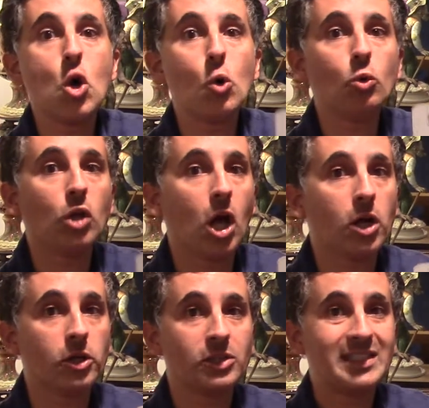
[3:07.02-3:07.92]

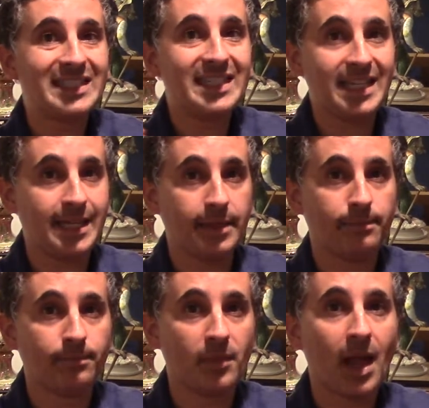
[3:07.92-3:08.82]
longer D.
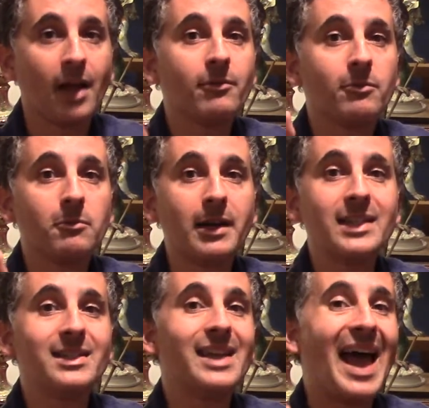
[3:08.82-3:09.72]
I've
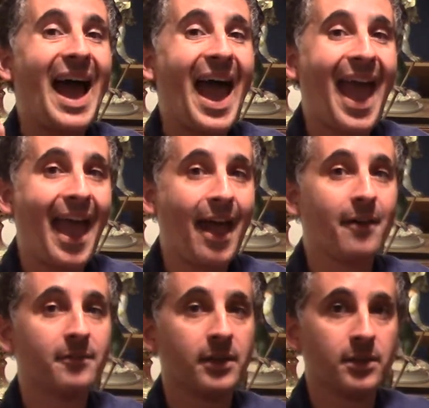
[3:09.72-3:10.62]
raised it a
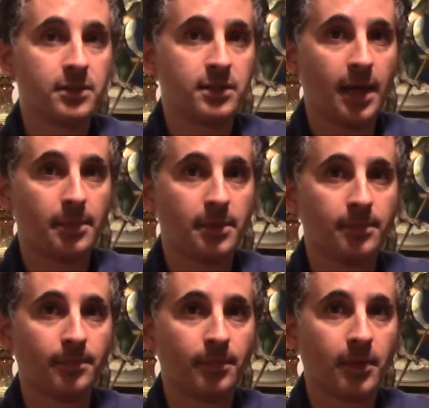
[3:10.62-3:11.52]
half step.
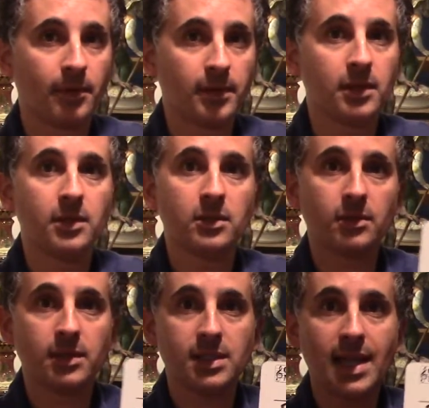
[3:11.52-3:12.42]
All right, so
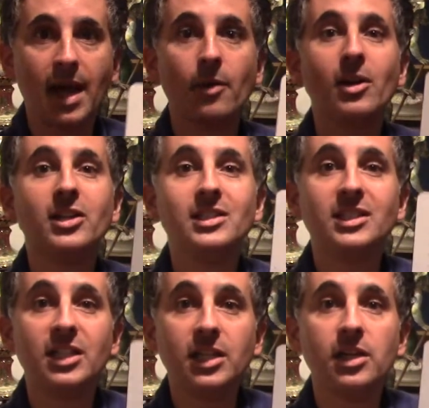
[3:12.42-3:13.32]
it is now
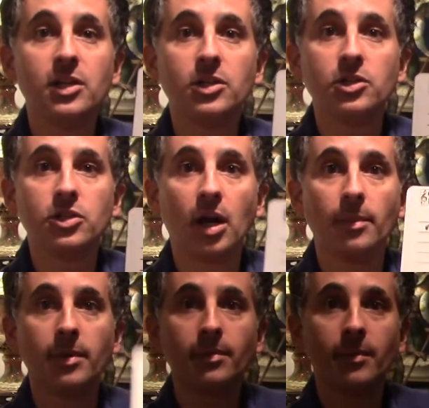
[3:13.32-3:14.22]
D sharp.
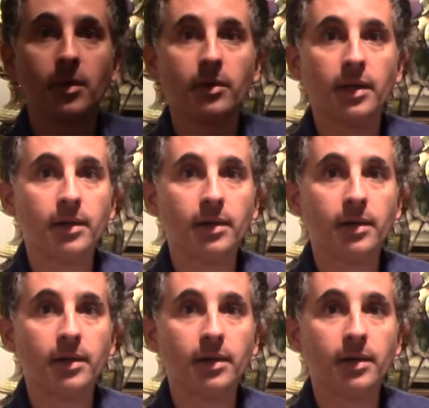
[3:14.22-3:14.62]
Okay,